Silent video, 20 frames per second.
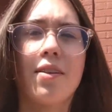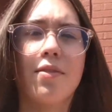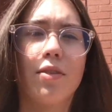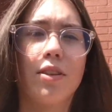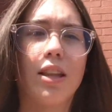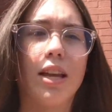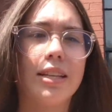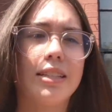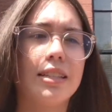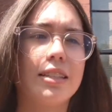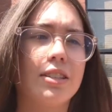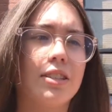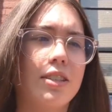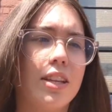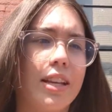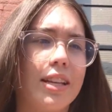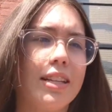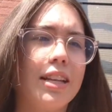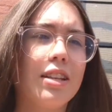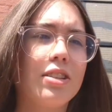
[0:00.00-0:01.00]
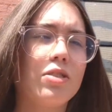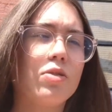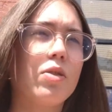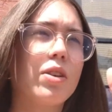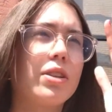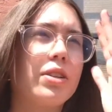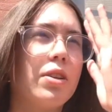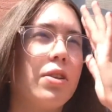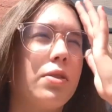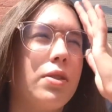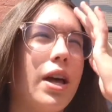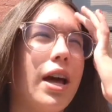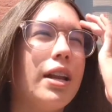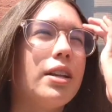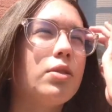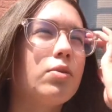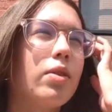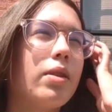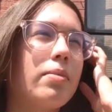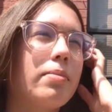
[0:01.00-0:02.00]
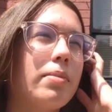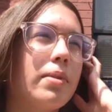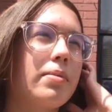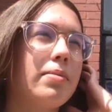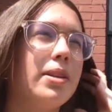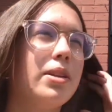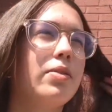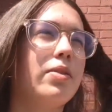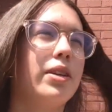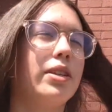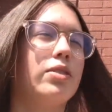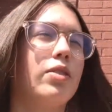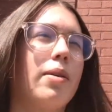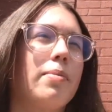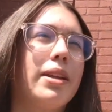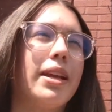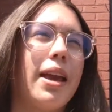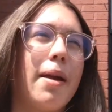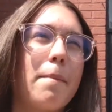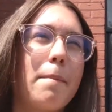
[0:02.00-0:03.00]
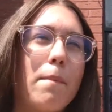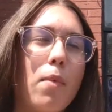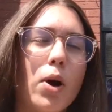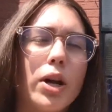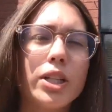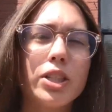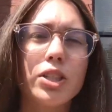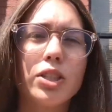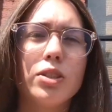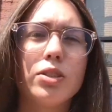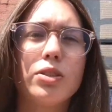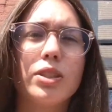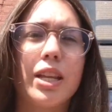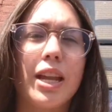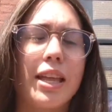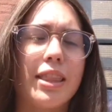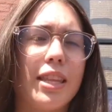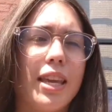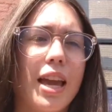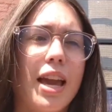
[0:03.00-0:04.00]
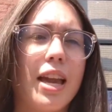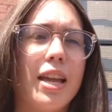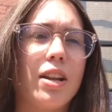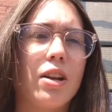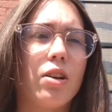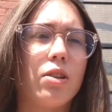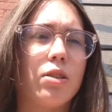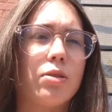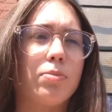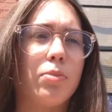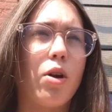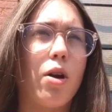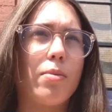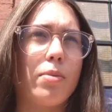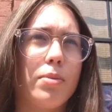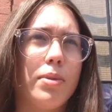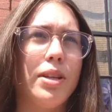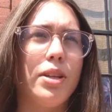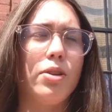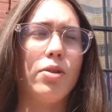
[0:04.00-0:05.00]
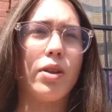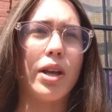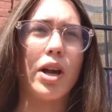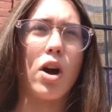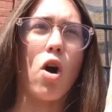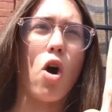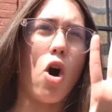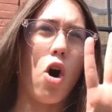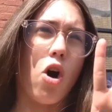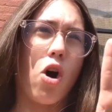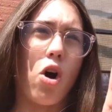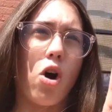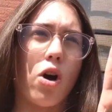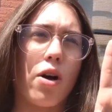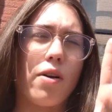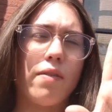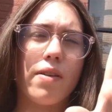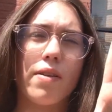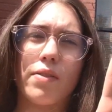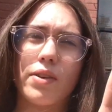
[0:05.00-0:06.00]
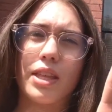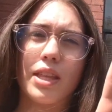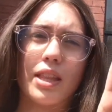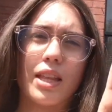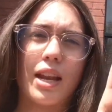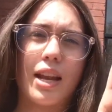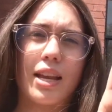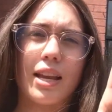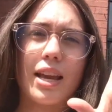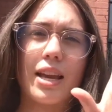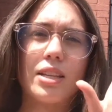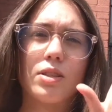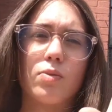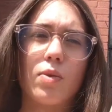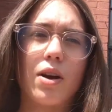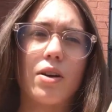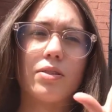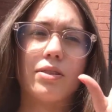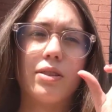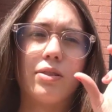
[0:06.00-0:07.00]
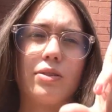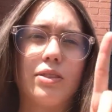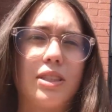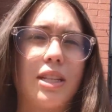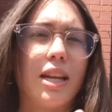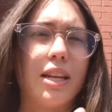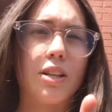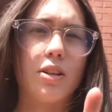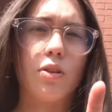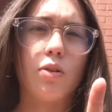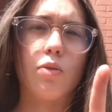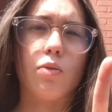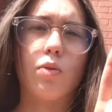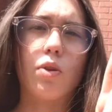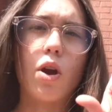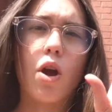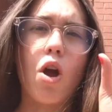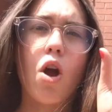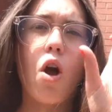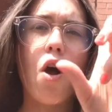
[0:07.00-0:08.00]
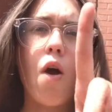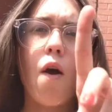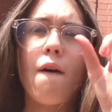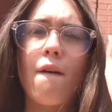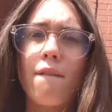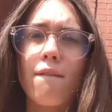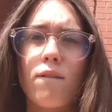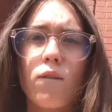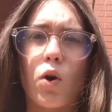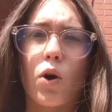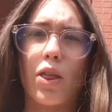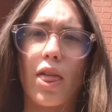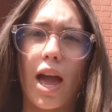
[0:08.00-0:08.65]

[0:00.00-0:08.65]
Footlights is just like a dance store. So that's what I'm going to be doing. So I'm going to get pointe shoes. And at the end, I'll probably do like a haul of everything that I get as well. So stay tuned for